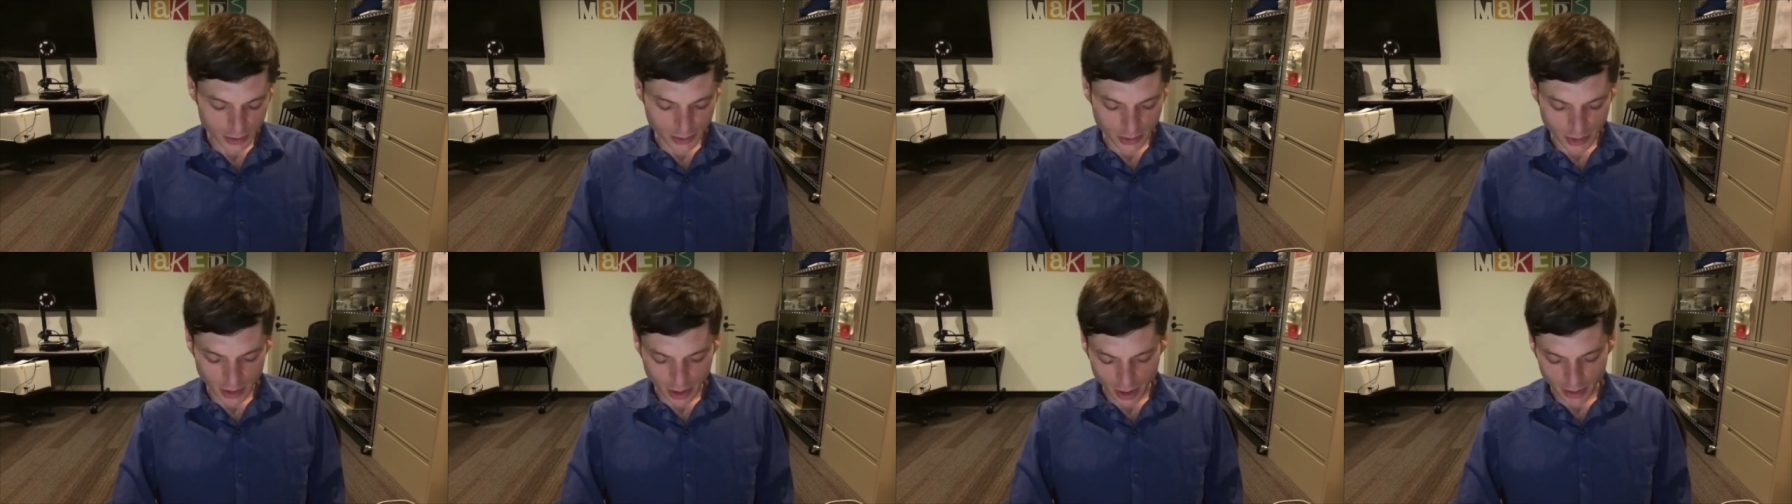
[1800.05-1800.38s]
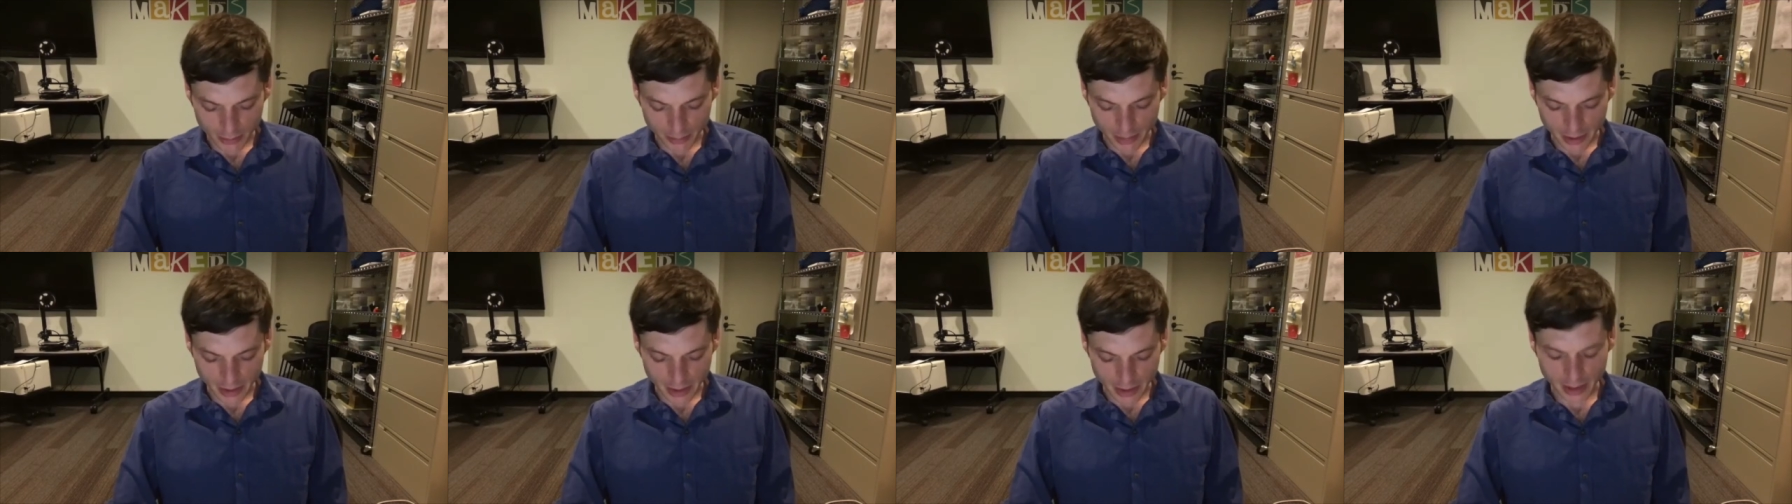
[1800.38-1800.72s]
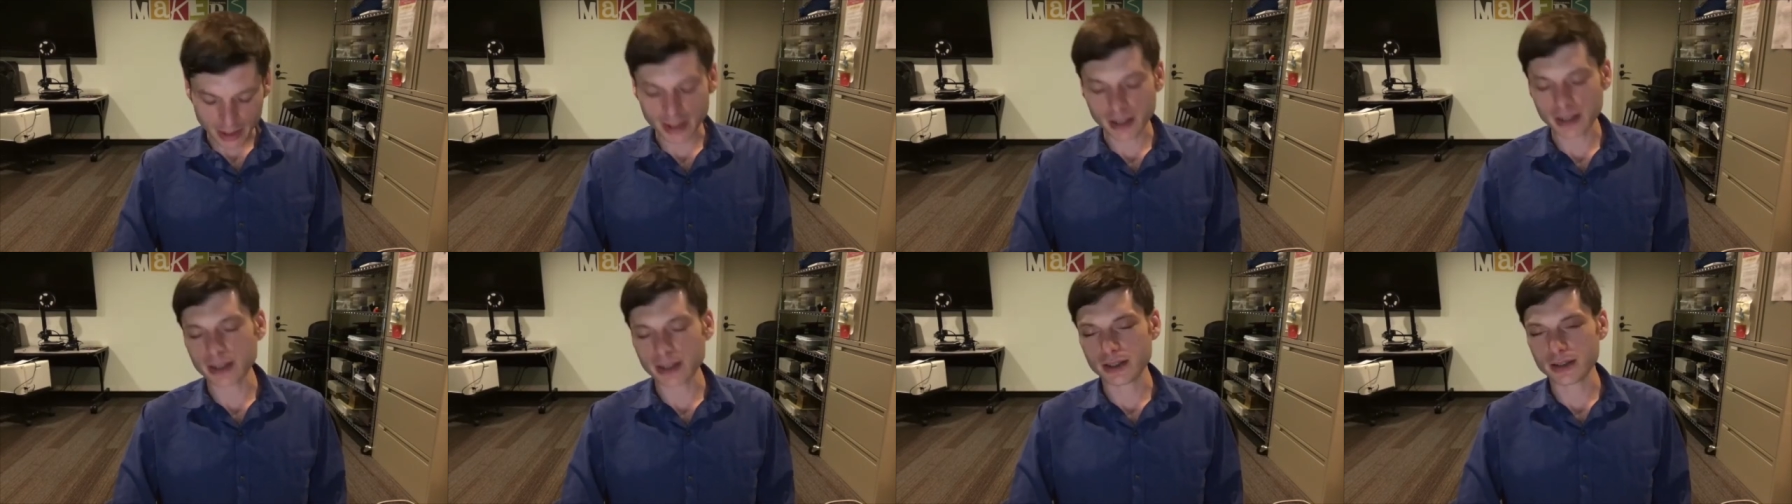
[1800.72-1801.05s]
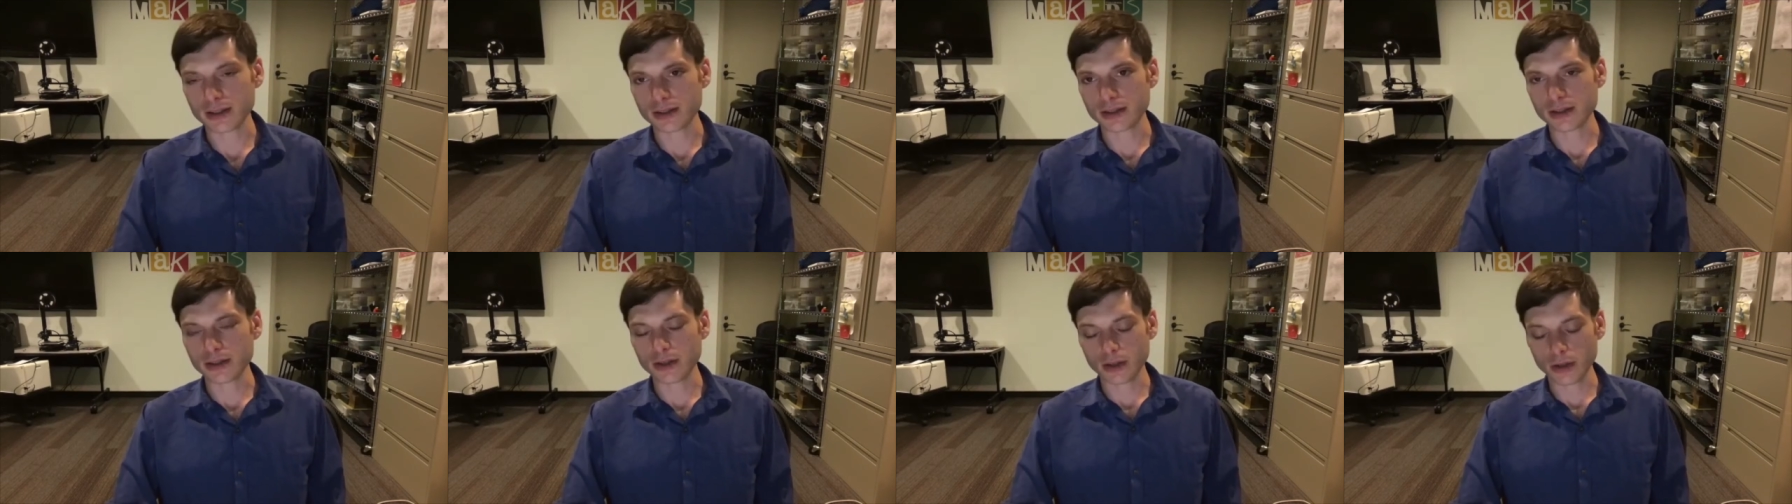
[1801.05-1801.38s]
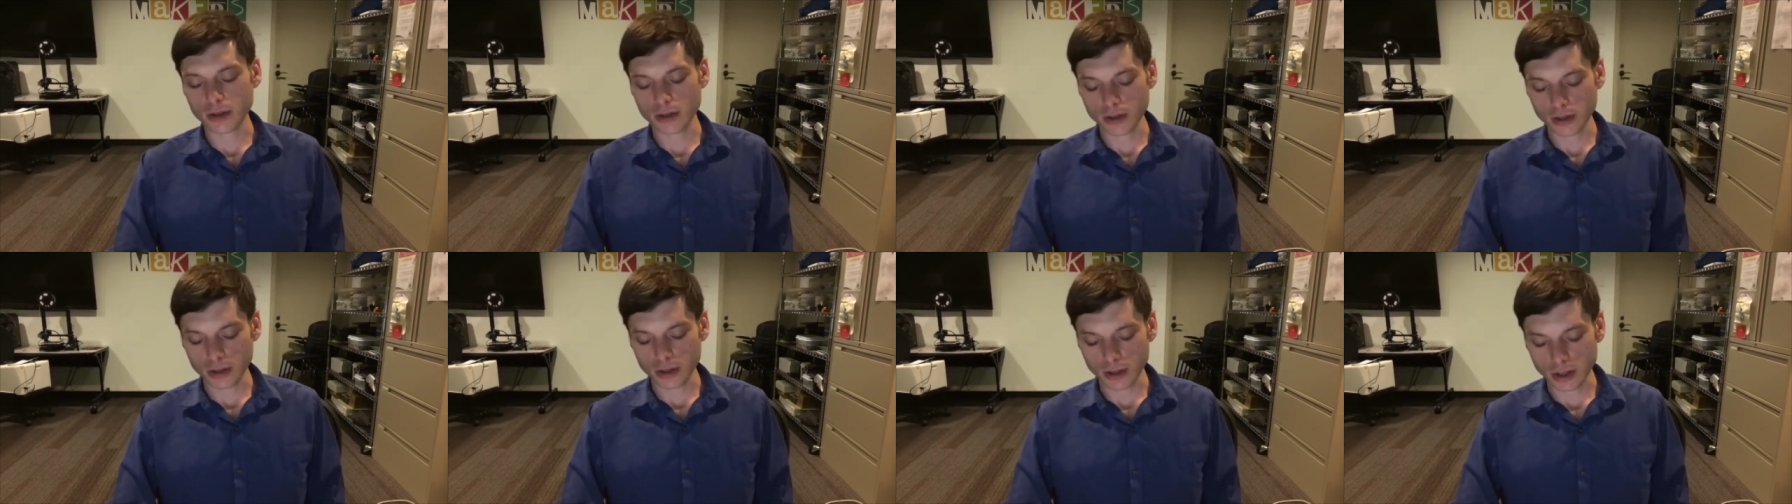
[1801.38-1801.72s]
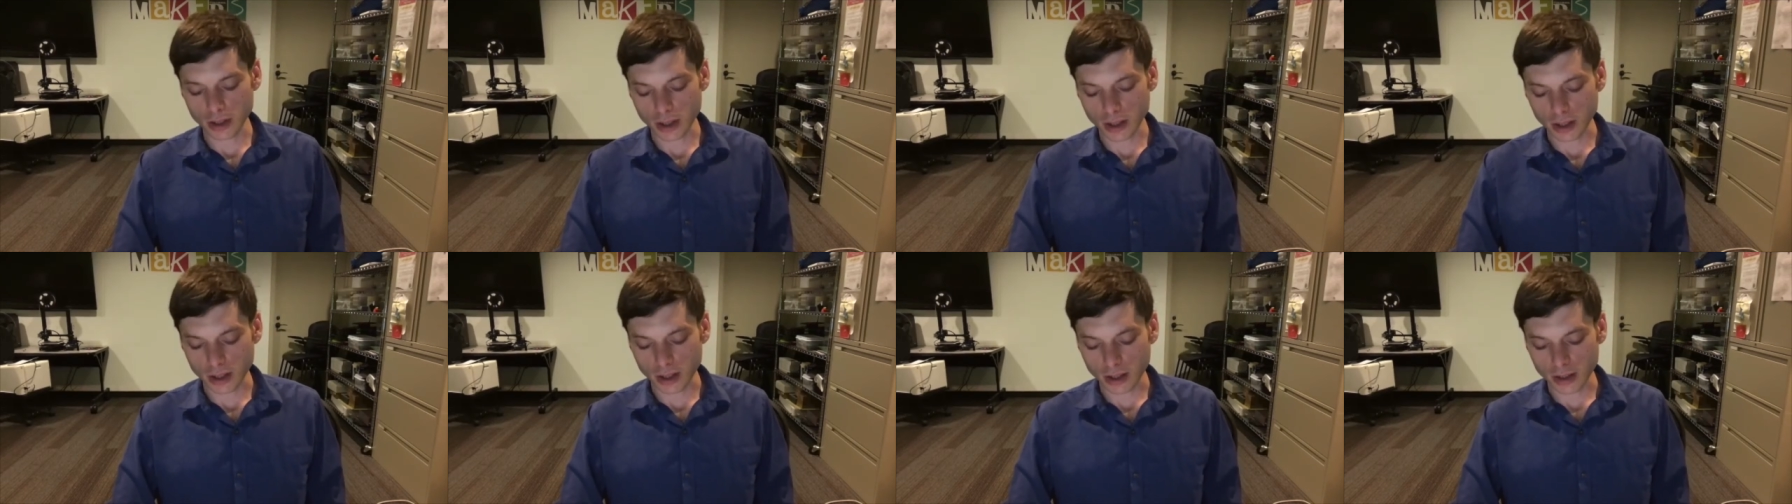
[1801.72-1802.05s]
caught my eye in
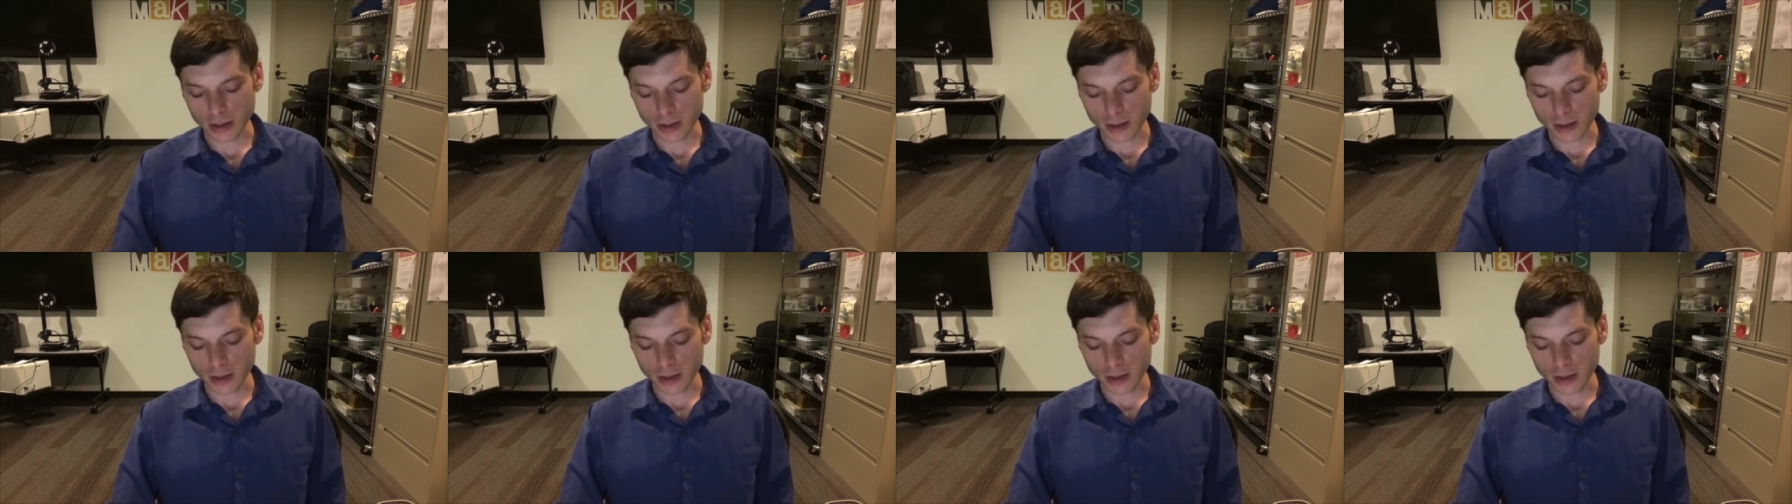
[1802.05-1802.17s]
uh,